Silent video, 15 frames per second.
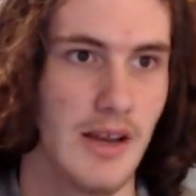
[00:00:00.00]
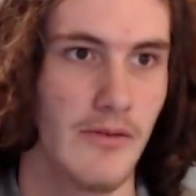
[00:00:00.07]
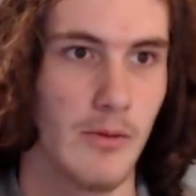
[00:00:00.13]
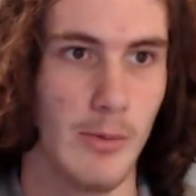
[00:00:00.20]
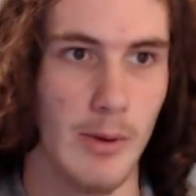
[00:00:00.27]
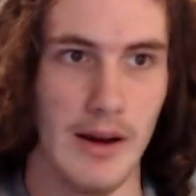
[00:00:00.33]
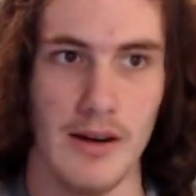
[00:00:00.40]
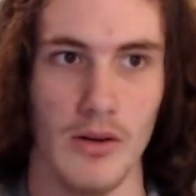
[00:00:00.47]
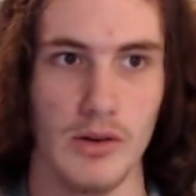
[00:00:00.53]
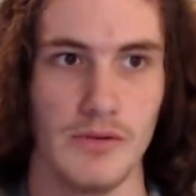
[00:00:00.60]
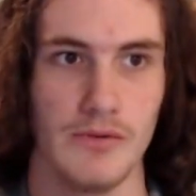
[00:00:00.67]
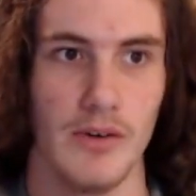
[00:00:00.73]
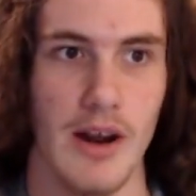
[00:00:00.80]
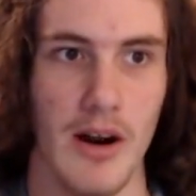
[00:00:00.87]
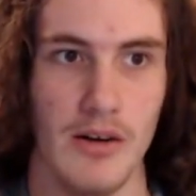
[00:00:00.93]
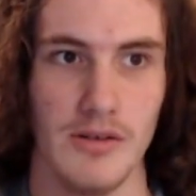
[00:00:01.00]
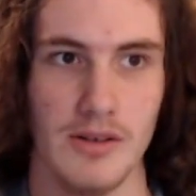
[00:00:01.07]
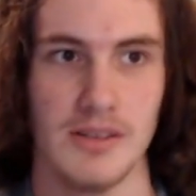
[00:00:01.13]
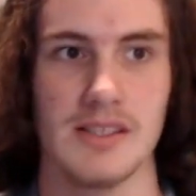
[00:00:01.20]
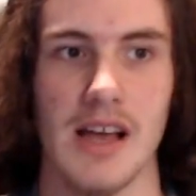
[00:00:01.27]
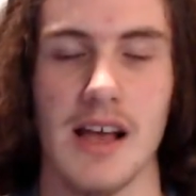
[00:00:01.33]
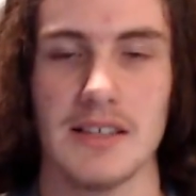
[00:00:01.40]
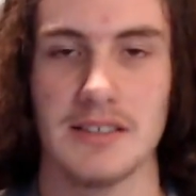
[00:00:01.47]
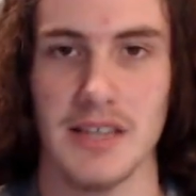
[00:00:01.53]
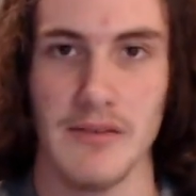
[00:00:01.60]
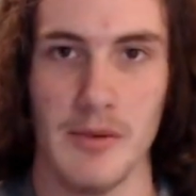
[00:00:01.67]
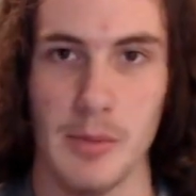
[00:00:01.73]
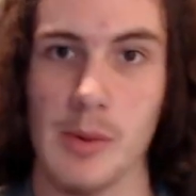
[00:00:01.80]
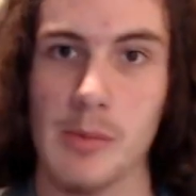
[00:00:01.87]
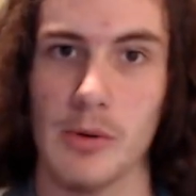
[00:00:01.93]
Everybody knows for Naruto and Sasuke.
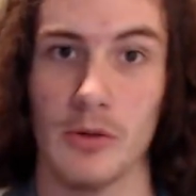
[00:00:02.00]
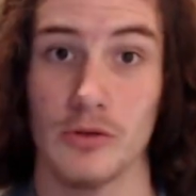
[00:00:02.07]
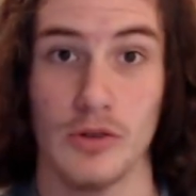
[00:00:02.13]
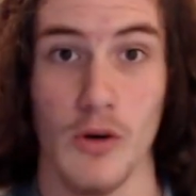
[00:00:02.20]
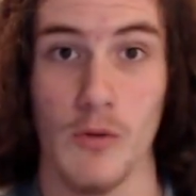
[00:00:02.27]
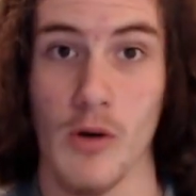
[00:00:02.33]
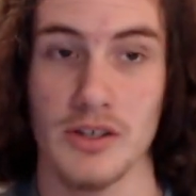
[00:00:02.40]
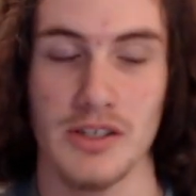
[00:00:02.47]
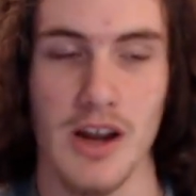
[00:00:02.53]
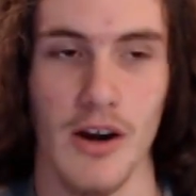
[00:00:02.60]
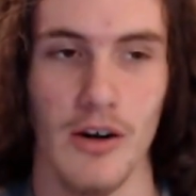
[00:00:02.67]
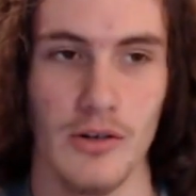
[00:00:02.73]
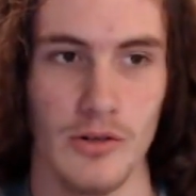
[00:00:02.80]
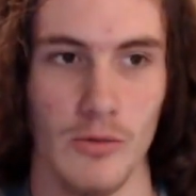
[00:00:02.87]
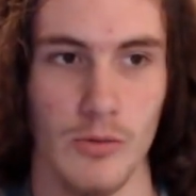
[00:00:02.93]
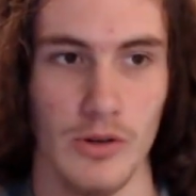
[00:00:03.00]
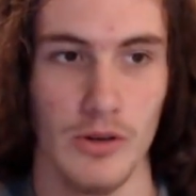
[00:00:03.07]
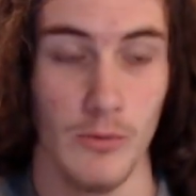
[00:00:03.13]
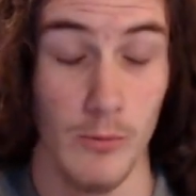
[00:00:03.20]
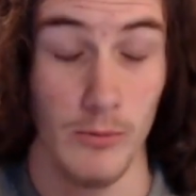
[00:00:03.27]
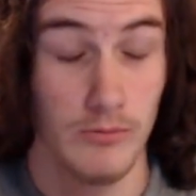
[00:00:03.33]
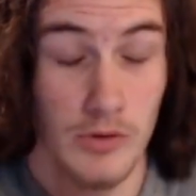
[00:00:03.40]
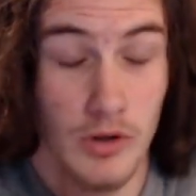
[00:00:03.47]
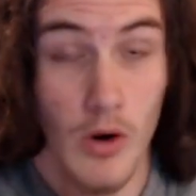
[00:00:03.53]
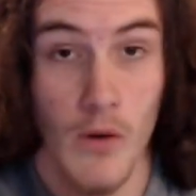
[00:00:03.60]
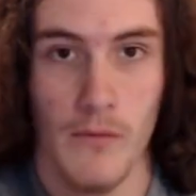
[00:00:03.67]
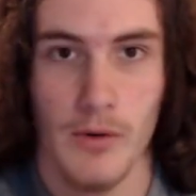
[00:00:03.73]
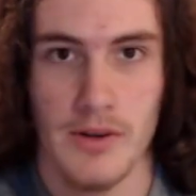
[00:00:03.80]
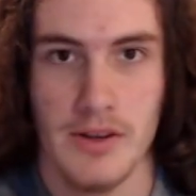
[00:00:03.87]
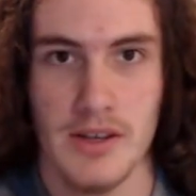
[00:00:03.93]
Even people who don't watch Naruto would know
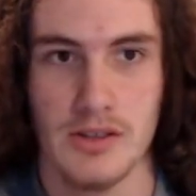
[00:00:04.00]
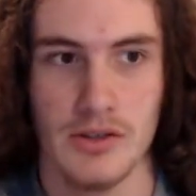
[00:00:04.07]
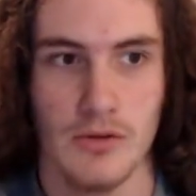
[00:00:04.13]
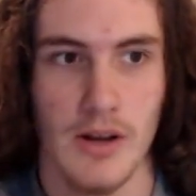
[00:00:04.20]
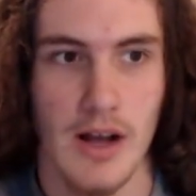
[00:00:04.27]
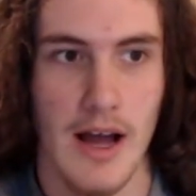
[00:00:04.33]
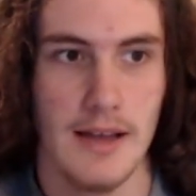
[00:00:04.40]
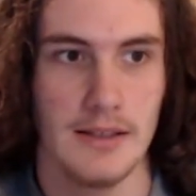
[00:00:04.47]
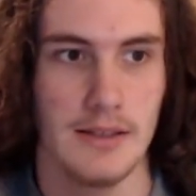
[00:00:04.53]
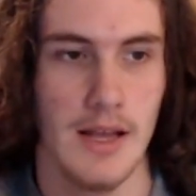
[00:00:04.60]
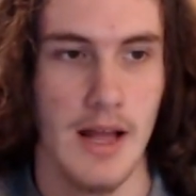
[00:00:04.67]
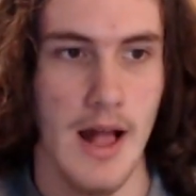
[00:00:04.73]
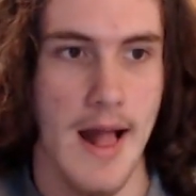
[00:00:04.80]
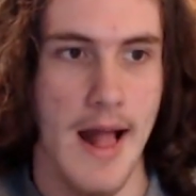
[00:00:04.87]
for these two guys.